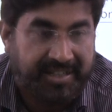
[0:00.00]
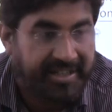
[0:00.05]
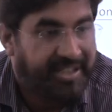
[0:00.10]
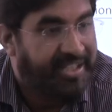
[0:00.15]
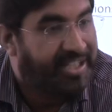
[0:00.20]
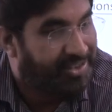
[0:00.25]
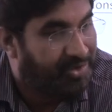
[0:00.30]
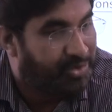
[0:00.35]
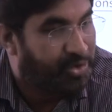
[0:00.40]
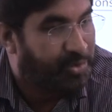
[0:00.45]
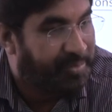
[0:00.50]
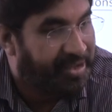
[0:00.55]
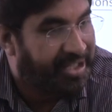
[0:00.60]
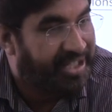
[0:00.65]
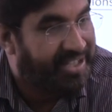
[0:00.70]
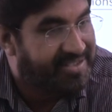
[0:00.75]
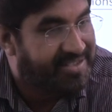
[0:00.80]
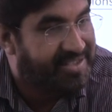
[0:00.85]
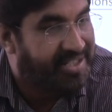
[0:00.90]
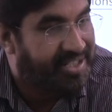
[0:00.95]
There are so
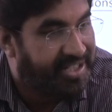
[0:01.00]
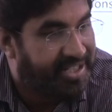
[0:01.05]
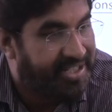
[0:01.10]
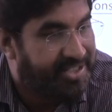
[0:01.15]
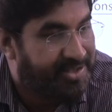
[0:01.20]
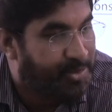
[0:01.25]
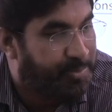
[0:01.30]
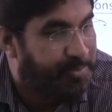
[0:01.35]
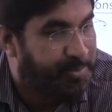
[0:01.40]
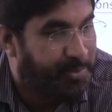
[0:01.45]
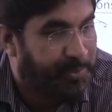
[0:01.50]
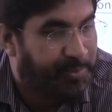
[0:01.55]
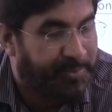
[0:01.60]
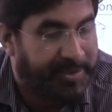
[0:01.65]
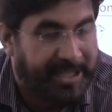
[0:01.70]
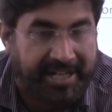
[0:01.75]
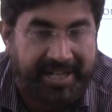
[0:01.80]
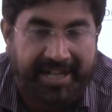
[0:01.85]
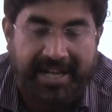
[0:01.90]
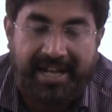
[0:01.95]
many studies to prove
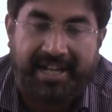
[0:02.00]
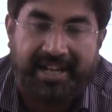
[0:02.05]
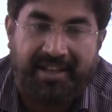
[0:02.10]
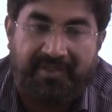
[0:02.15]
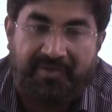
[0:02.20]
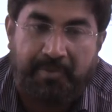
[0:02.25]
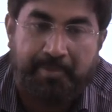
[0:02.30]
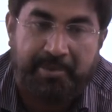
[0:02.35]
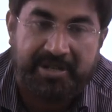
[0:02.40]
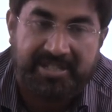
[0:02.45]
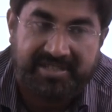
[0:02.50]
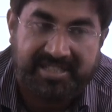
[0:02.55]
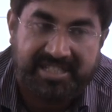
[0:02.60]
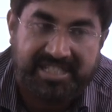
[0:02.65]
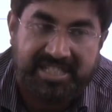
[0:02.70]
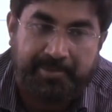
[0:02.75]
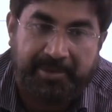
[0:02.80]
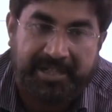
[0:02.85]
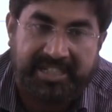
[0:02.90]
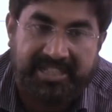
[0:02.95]
that if a person
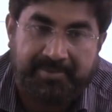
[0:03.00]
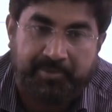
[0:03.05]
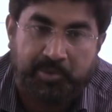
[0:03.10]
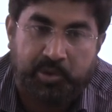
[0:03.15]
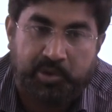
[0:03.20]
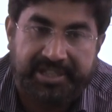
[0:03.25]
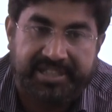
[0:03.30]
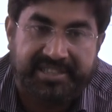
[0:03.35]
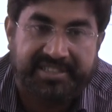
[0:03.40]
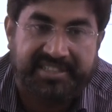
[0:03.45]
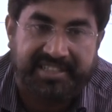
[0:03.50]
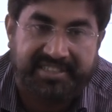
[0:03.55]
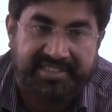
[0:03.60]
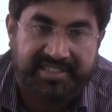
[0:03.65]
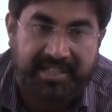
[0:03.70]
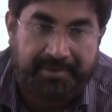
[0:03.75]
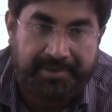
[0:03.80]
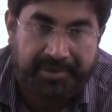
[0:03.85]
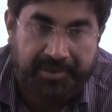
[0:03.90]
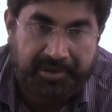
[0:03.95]
spends more than 6
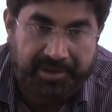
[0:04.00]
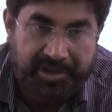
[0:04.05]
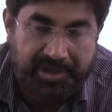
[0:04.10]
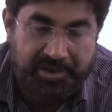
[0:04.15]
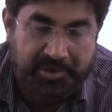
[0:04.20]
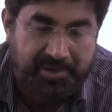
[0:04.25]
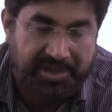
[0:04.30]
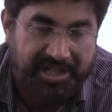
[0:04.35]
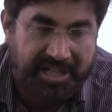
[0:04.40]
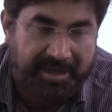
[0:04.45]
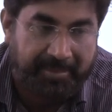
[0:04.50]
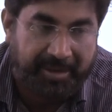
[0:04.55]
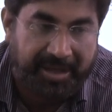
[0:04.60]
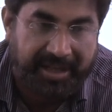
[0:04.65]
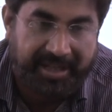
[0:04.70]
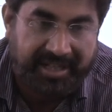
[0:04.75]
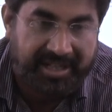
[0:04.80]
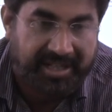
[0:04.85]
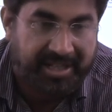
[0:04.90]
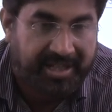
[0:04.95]
hours on the social
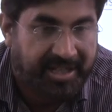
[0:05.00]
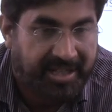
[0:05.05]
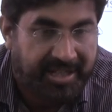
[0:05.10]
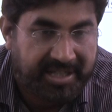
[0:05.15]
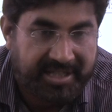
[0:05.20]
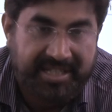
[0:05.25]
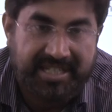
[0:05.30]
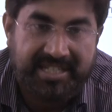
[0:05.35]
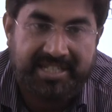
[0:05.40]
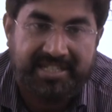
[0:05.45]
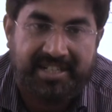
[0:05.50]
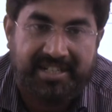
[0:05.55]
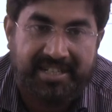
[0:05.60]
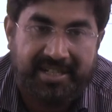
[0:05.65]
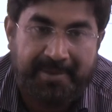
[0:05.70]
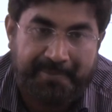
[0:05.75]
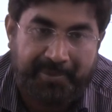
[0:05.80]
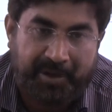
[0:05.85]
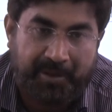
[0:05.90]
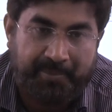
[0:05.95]
media, these are
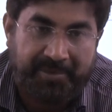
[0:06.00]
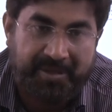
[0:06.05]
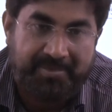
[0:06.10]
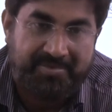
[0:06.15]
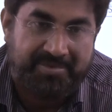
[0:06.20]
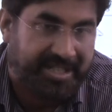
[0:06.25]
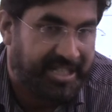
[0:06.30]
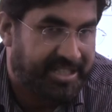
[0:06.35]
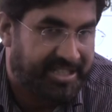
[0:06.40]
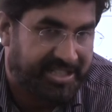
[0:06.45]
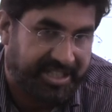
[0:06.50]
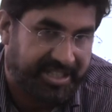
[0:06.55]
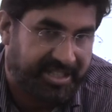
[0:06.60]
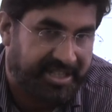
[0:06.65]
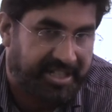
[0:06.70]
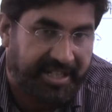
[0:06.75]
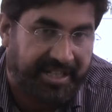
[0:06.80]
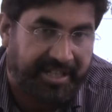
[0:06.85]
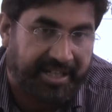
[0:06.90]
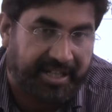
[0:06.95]
the problems that
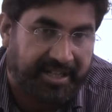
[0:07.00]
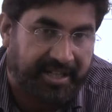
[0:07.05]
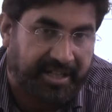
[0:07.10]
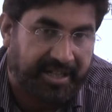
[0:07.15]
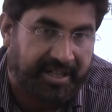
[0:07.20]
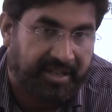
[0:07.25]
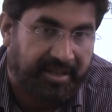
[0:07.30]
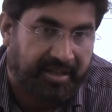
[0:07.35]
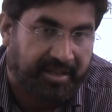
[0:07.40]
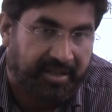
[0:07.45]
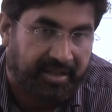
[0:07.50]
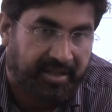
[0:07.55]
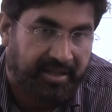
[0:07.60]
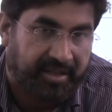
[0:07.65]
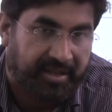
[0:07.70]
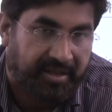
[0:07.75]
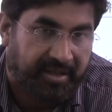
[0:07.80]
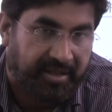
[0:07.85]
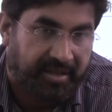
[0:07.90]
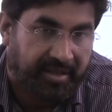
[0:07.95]
generally occur.
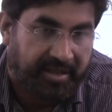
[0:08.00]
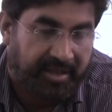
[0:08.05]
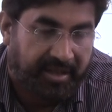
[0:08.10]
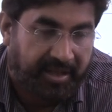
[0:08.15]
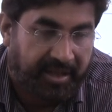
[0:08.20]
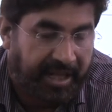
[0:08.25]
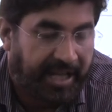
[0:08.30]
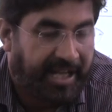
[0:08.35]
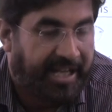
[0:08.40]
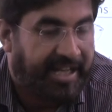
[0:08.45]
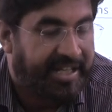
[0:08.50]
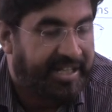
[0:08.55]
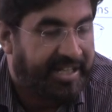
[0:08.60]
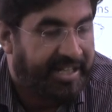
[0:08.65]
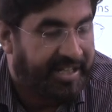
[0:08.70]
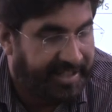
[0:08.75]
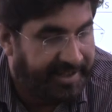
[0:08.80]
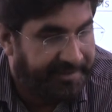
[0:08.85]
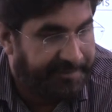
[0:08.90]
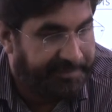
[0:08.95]
And
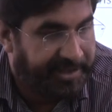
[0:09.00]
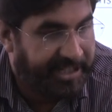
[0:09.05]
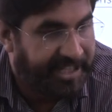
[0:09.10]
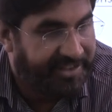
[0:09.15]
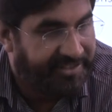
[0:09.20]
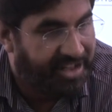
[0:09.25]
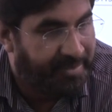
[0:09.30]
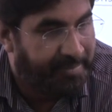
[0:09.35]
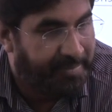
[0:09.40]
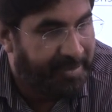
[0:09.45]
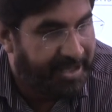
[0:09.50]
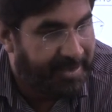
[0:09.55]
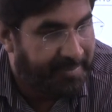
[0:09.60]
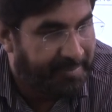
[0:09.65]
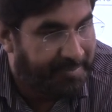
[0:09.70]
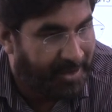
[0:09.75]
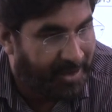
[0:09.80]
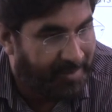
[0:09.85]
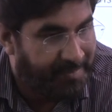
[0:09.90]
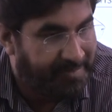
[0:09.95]
if there will
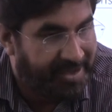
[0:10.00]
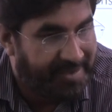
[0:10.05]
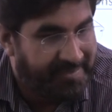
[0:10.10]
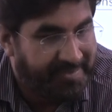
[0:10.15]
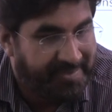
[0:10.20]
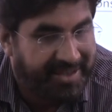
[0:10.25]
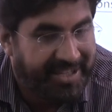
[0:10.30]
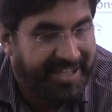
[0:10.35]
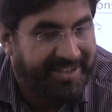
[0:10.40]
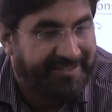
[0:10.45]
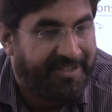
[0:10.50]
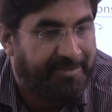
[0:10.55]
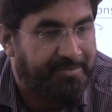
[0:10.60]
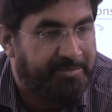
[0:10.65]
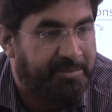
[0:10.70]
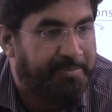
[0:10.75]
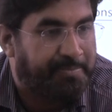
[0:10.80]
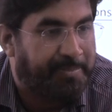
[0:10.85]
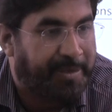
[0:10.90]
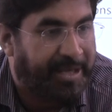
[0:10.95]
be problem, they will
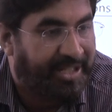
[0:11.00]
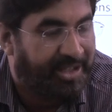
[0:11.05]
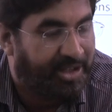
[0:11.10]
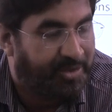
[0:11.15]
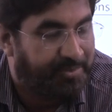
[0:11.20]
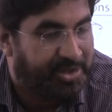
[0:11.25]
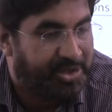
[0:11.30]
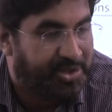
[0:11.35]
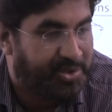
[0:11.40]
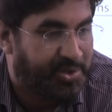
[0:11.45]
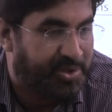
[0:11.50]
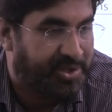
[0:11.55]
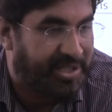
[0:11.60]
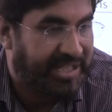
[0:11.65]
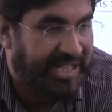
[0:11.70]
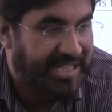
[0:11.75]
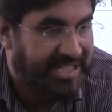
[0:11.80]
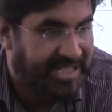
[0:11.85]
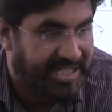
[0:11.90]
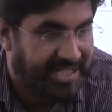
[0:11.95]
be part of the
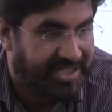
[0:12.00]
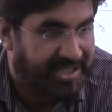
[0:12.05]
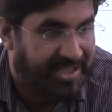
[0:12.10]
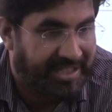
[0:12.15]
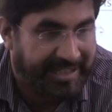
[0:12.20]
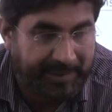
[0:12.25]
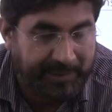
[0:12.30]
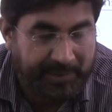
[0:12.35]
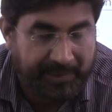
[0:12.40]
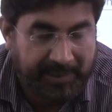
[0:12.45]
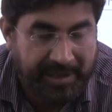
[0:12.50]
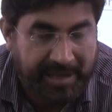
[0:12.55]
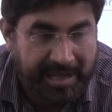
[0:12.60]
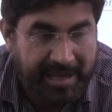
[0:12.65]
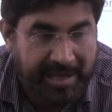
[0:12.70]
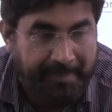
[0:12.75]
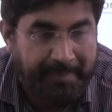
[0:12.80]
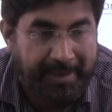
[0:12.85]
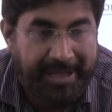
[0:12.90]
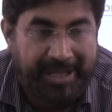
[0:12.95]
socialization too,
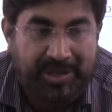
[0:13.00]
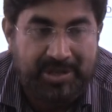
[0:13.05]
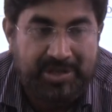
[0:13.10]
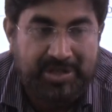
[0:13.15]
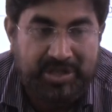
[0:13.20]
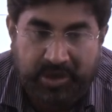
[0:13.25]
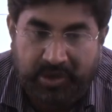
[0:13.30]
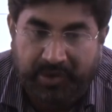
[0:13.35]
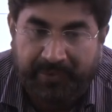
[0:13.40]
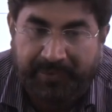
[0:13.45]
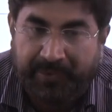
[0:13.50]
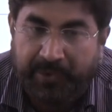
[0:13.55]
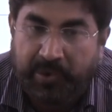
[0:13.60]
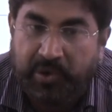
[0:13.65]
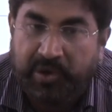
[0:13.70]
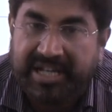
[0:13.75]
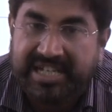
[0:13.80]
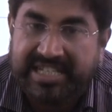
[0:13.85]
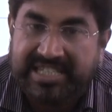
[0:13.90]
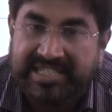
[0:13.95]
because your
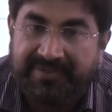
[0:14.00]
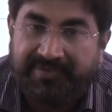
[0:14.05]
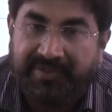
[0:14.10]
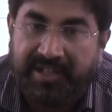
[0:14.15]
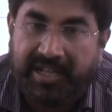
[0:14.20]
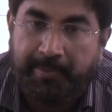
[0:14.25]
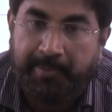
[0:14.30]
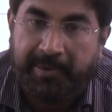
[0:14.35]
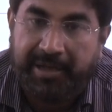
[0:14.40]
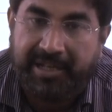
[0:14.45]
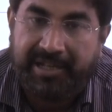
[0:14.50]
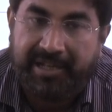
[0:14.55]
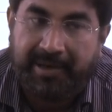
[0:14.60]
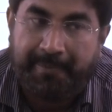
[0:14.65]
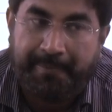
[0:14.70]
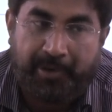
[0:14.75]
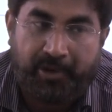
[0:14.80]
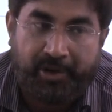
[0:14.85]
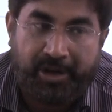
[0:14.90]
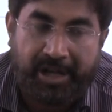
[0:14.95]
focus will be
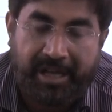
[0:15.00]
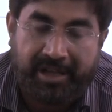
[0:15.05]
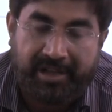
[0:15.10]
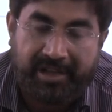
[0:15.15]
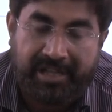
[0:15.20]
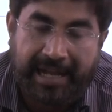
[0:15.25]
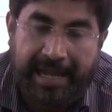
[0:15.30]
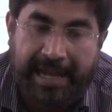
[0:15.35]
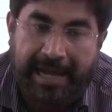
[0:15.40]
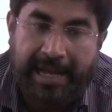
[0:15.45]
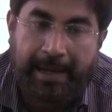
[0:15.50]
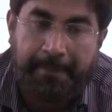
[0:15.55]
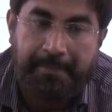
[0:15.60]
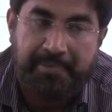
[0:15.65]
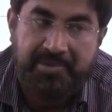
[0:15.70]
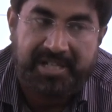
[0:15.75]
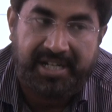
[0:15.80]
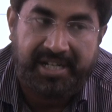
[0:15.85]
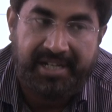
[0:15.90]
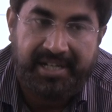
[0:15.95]
upon the
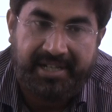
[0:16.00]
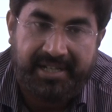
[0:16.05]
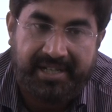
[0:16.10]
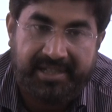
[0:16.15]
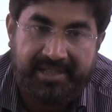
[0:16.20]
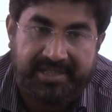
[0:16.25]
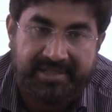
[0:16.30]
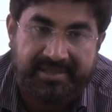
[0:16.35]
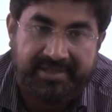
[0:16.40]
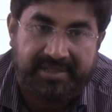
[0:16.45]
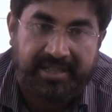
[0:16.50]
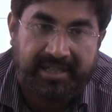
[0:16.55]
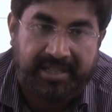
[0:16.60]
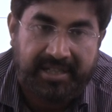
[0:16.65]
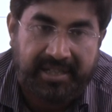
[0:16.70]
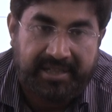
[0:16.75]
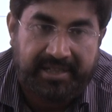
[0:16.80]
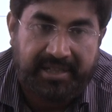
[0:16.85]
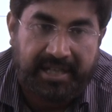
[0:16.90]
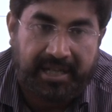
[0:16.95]
absent others
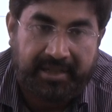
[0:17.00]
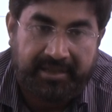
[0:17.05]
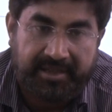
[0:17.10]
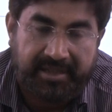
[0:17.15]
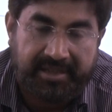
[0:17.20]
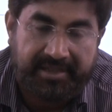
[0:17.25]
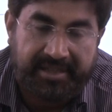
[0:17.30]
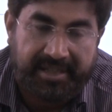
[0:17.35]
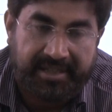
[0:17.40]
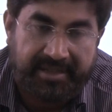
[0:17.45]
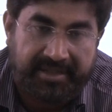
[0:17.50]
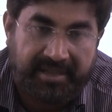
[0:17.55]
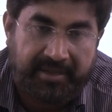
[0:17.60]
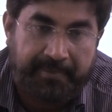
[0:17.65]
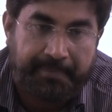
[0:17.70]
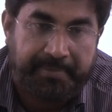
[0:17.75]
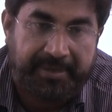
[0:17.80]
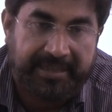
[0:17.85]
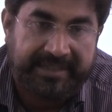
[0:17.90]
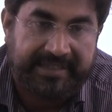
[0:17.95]
rather than the
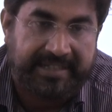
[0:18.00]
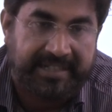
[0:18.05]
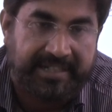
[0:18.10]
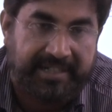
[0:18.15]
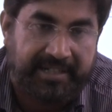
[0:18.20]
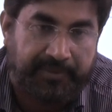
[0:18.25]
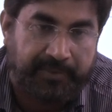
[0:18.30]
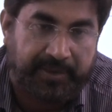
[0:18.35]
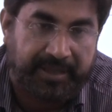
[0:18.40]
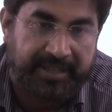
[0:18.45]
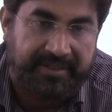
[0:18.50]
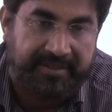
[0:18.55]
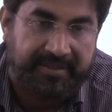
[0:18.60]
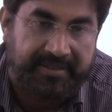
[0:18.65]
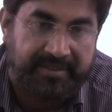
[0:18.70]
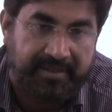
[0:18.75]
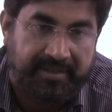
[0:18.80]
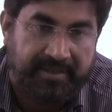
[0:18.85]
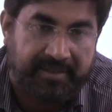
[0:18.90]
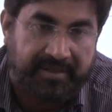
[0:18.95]
present
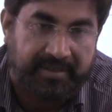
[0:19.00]
ones.